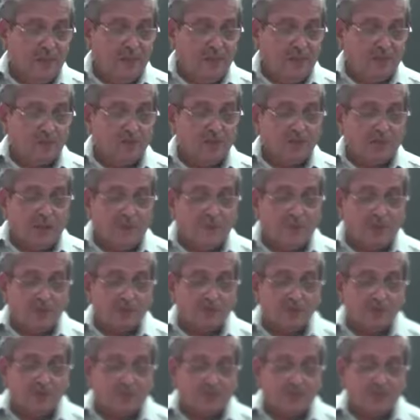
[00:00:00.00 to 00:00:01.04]
so the compounds
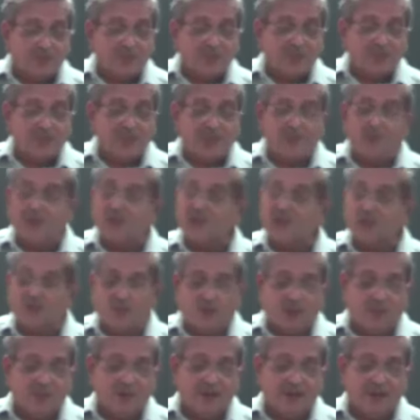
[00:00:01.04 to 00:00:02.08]
which possess the same molecular
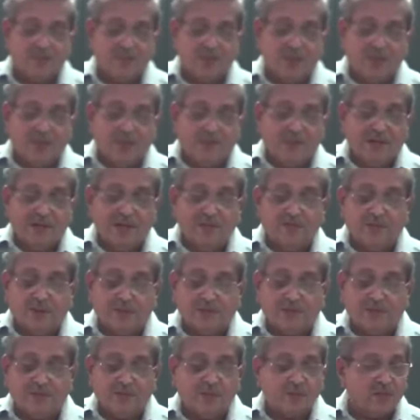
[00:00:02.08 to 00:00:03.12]
formula but differ
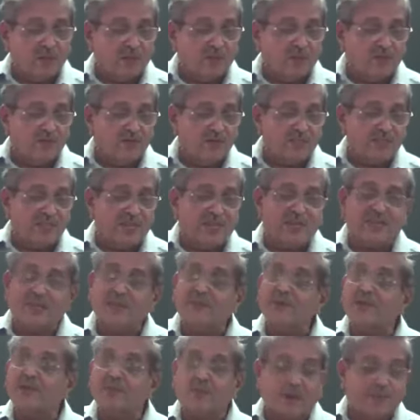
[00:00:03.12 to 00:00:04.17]
from each other in their physical and
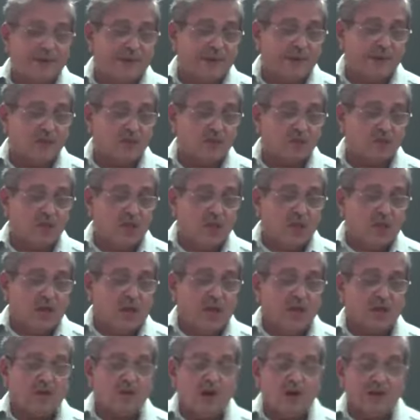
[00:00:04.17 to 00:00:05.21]
chemical properties
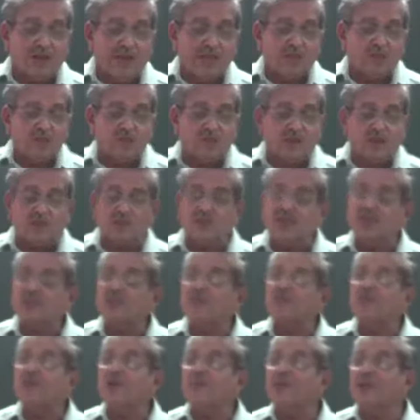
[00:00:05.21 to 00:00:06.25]
are called isomers, and the
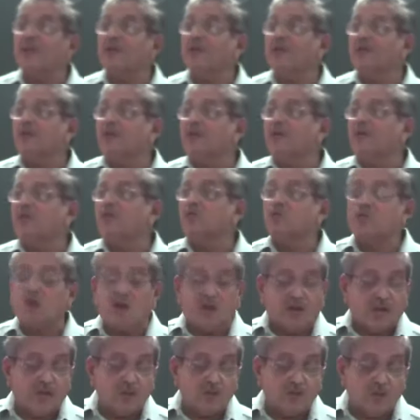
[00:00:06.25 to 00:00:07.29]
phenomenon is called
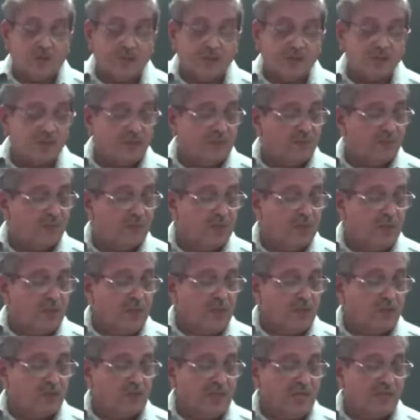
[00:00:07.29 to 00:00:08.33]
isomerism.
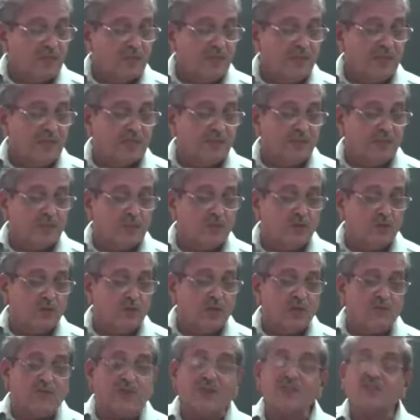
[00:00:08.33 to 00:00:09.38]
So the isomerism is due to the
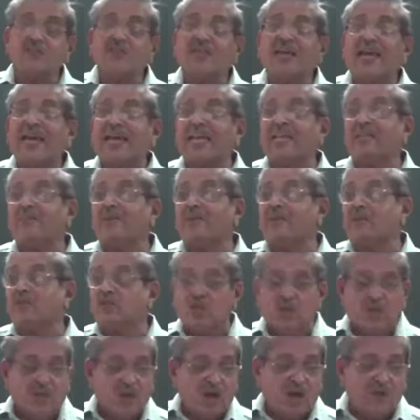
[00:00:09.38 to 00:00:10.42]
difference in the arrangement
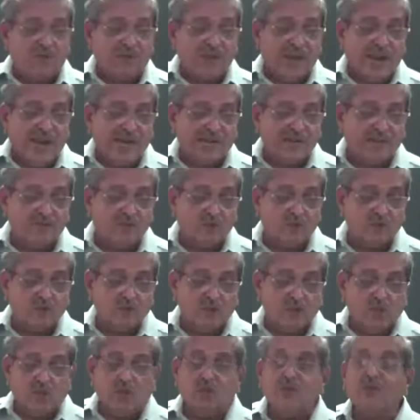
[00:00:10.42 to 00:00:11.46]
of atoms
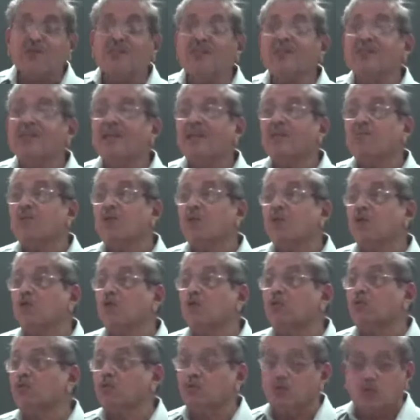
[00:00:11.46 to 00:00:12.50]
within their
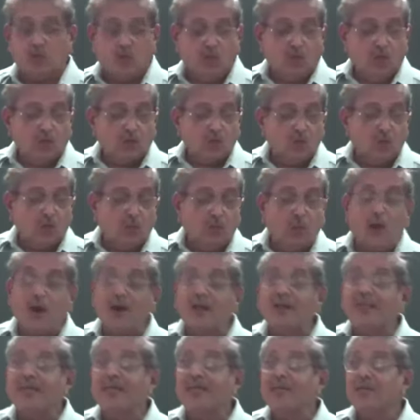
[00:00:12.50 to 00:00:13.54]
molecules. So
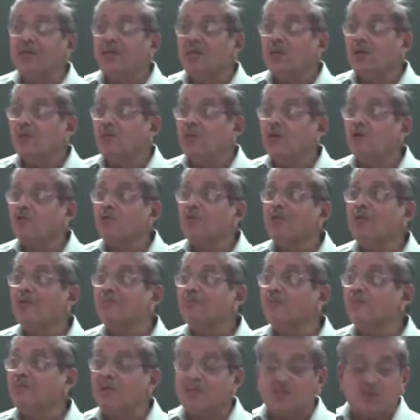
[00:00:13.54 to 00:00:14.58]
broadly we have two types
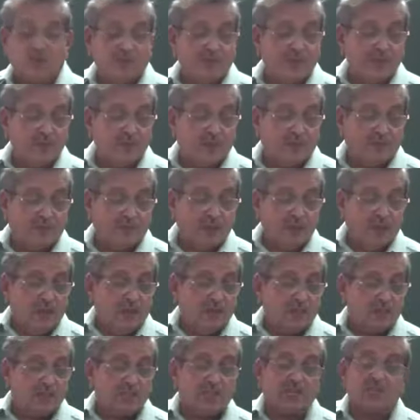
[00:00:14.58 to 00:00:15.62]
of isomerism:
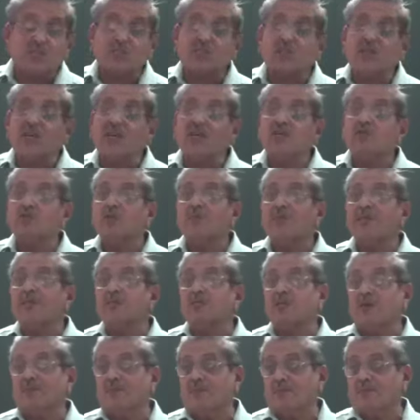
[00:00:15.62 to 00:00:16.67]
structural
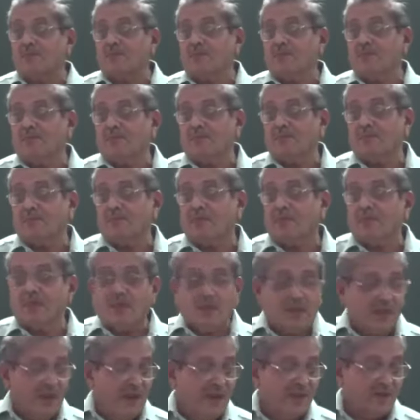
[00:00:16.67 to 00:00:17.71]
isomerism
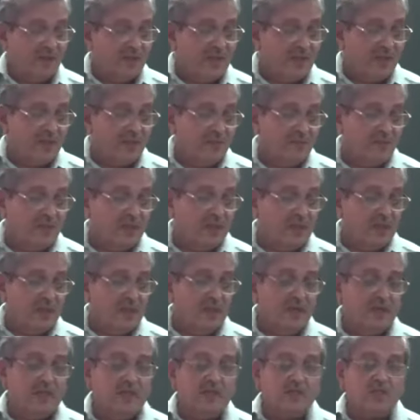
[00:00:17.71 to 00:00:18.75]
and then
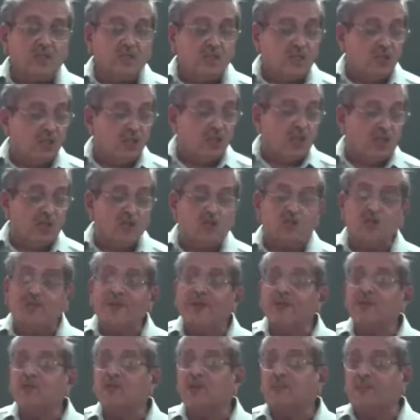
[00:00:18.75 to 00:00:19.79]

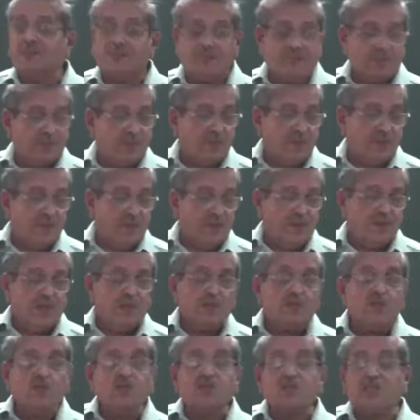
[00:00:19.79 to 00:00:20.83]
stereoisomerism.
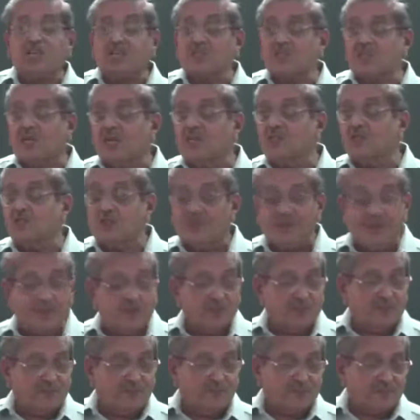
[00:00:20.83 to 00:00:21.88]
So structural
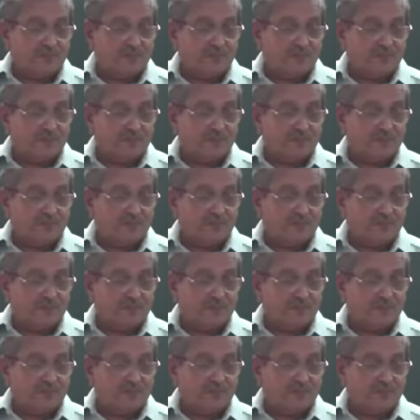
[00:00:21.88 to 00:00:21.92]
isomerism,